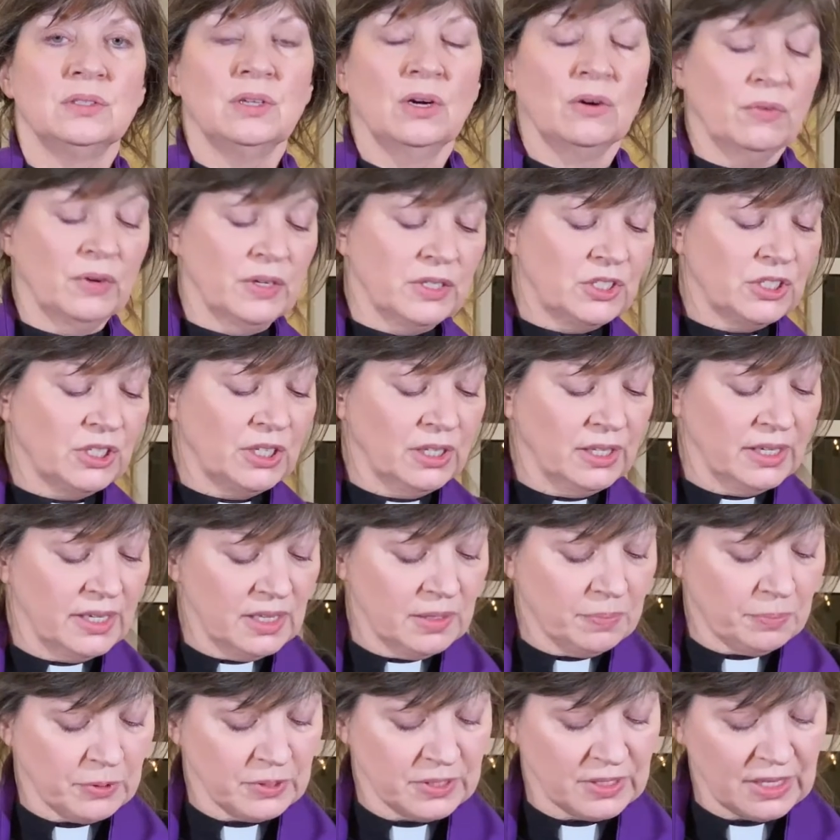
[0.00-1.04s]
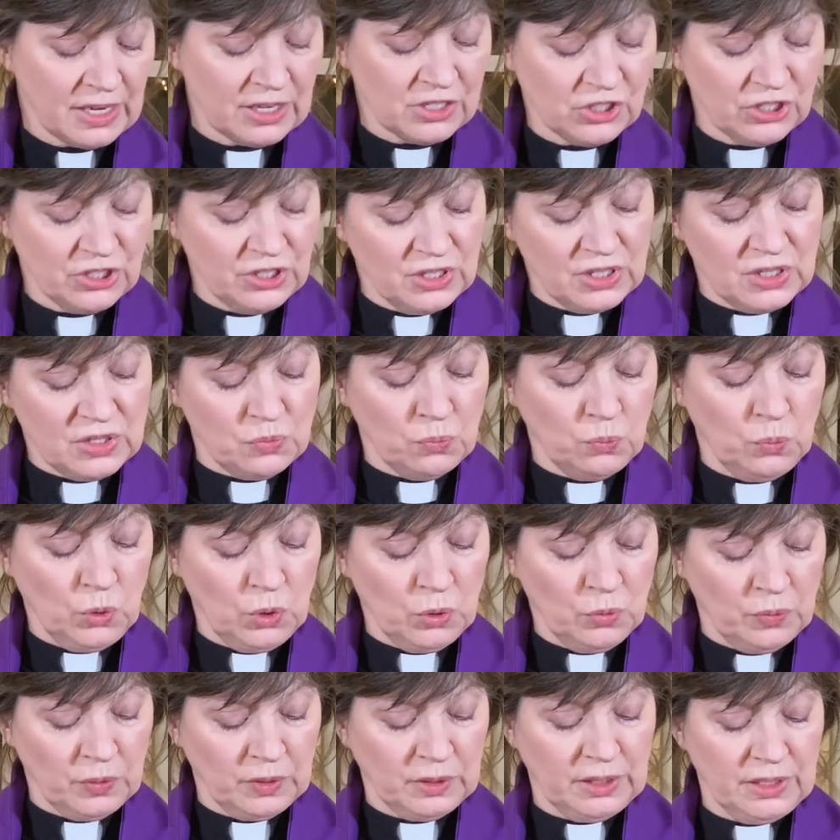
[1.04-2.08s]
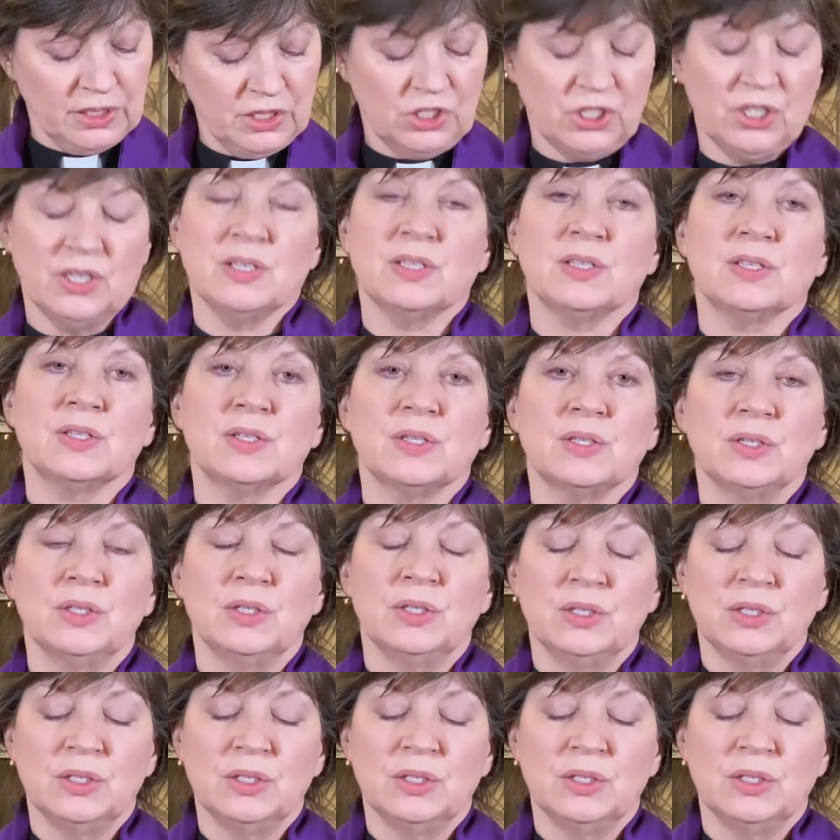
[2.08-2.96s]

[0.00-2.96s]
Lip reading: Originally, the processions were religious,